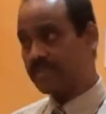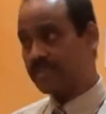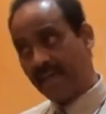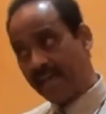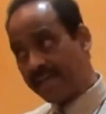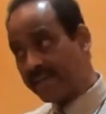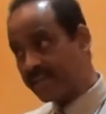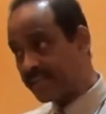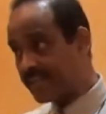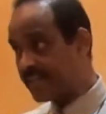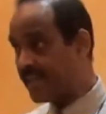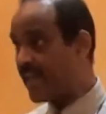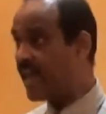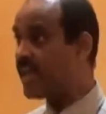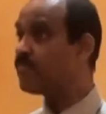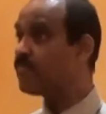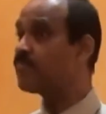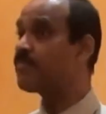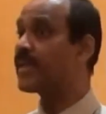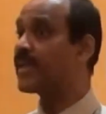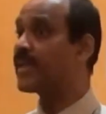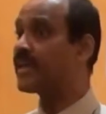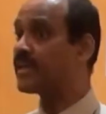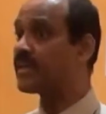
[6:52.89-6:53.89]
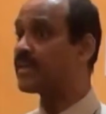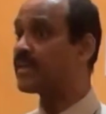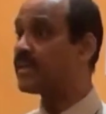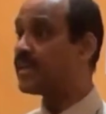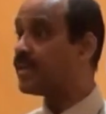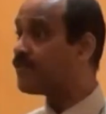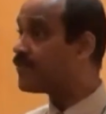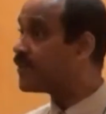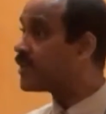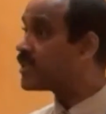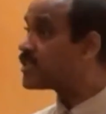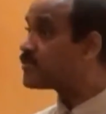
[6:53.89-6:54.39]
Yeah, it can break.
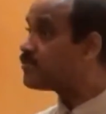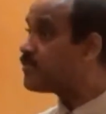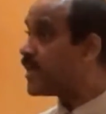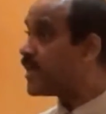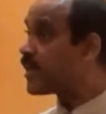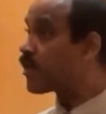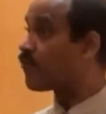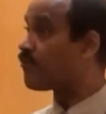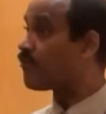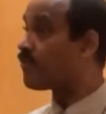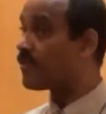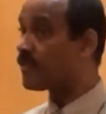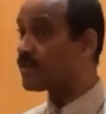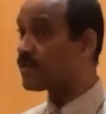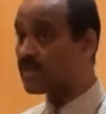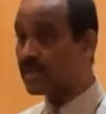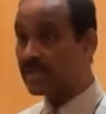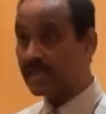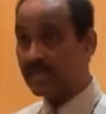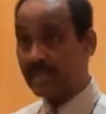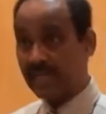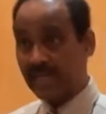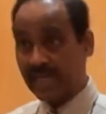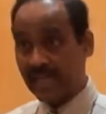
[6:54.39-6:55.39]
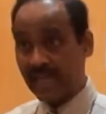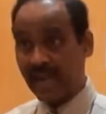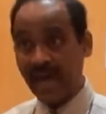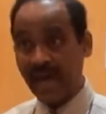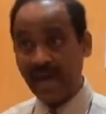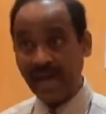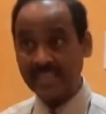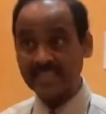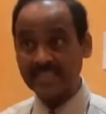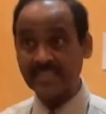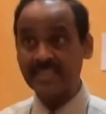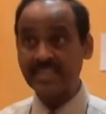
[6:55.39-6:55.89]
If it is made of
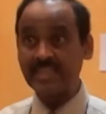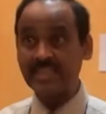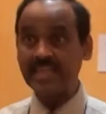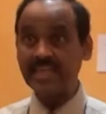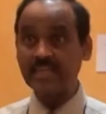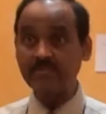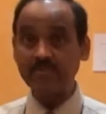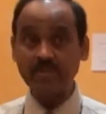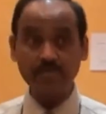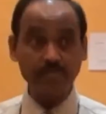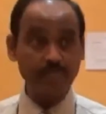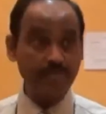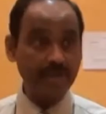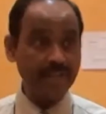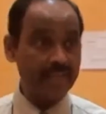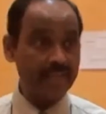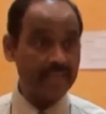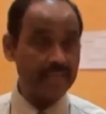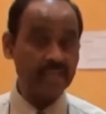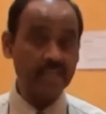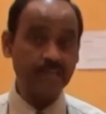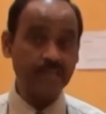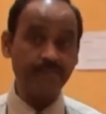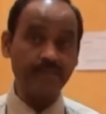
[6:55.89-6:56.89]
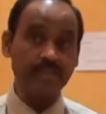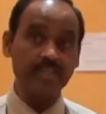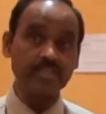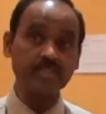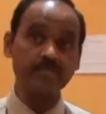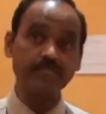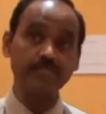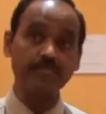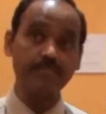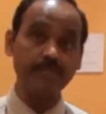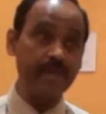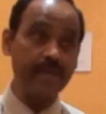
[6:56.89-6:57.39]
glass, it will break. If it
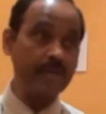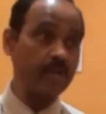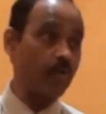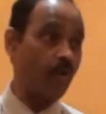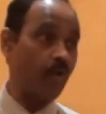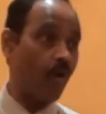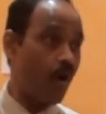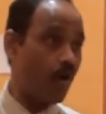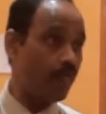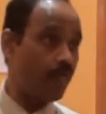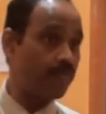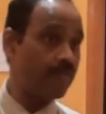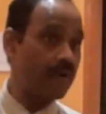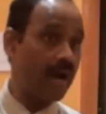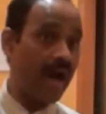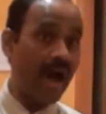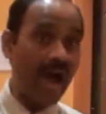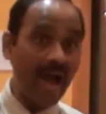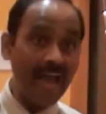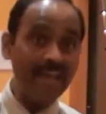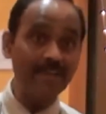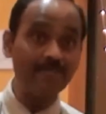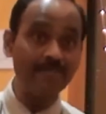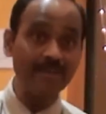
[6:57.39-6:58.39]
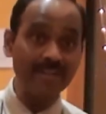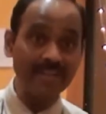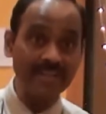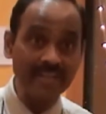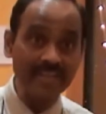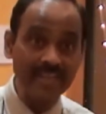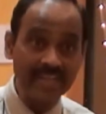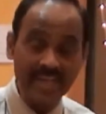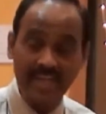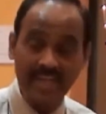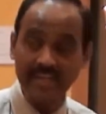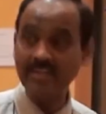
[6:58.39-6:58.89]
is made of
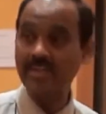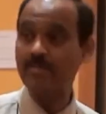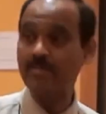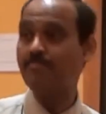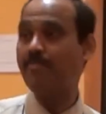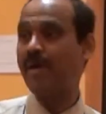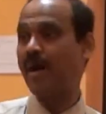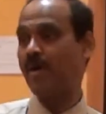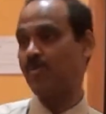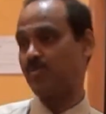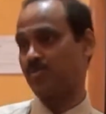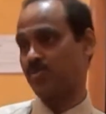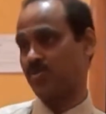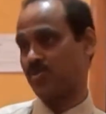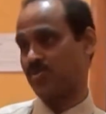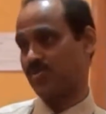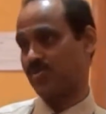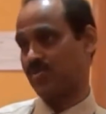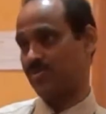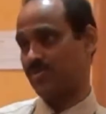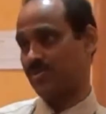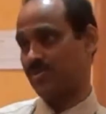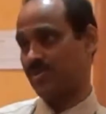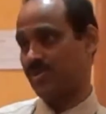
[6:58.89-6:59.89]
ivory, it will bounce.